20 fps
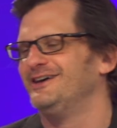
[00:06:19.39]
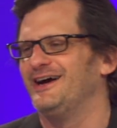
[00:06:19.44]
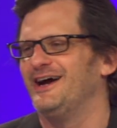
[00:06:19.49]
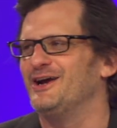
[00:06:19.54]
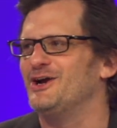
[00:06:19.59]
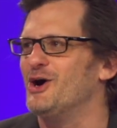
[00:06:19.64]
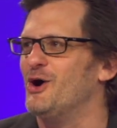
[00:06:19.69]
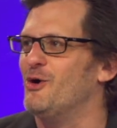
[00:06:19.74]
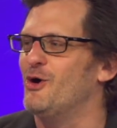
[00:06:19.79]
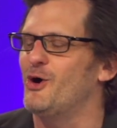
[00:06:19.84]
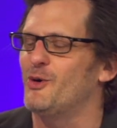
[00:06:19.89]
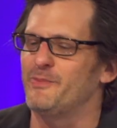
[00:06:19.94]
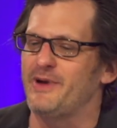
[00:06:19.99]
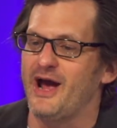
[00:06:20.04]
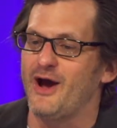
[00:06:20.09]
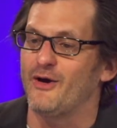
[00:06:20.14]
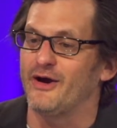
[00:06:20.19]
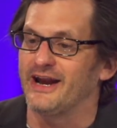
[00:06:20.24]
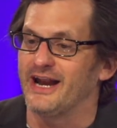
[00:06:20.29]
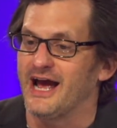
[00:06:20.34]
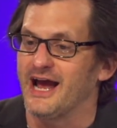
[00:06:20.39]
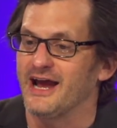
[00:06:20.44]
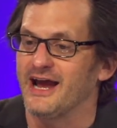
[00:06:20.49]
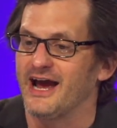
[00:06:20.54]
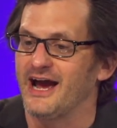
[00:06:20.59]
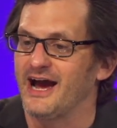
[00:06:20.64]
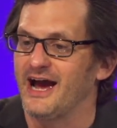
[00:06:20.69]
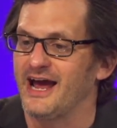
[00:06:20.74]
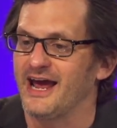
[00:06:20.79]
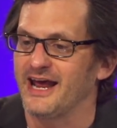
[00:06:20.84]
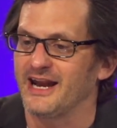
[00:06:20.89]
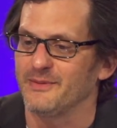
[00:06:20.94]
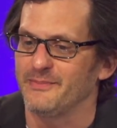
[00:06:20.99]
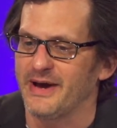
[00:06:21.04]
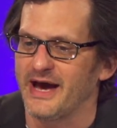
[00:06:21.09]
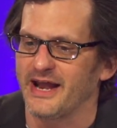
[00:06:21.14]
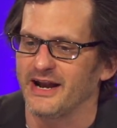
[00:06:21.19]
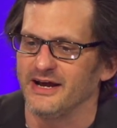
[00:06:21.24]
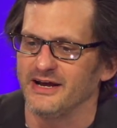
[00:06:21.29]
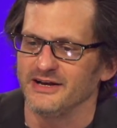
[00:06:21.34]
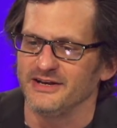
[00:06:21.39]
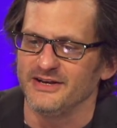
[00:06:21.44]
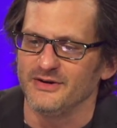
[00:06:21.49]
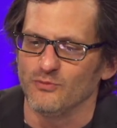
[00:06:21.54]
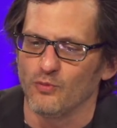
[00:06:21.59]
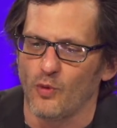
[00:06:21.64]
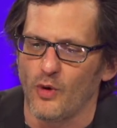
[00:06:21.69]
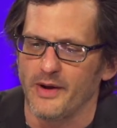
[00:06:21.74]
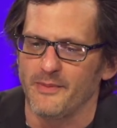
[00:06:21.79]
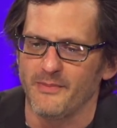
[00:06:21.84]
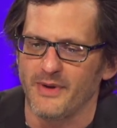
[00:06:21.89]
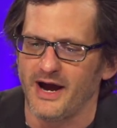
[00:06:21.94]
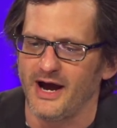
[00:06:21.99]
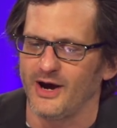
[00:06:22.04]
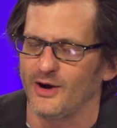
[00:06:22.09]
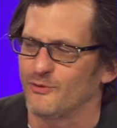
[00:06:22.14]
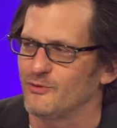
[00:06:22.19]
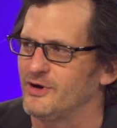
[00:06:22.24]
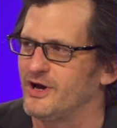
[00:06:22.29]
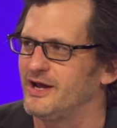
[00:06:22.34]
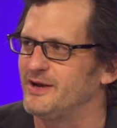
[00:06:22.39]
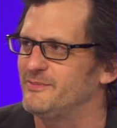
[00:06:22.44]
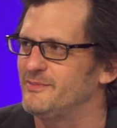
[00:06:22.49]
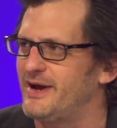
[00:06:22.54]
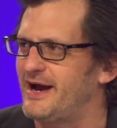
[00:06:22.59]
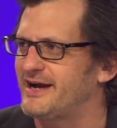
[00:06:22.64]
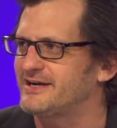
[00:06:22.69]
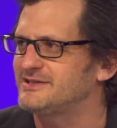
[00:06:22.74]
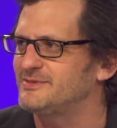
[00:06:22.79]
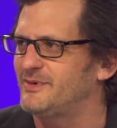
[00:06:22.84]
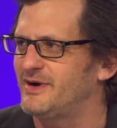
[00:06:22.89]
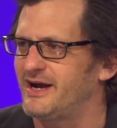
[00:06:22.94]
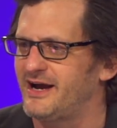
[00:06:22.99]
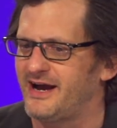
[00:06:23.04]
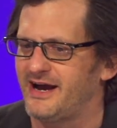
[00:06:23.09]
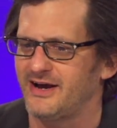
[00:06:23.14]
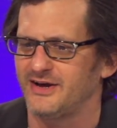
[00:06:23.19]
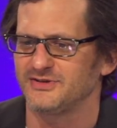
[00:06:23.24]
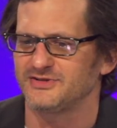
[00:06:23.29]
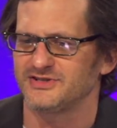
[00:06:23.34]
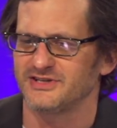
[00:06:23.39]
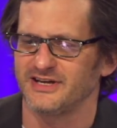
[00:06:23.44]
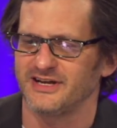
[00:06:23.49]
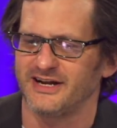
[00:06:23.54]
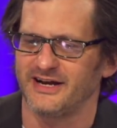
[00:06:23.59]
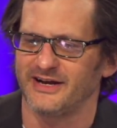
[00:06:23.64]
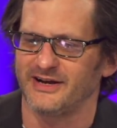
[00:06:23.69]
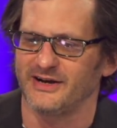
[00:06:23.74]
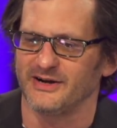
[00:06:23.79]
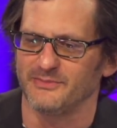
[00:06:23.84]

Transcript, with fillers: And go home now. And wow. I had about a 1 mile run back to my house and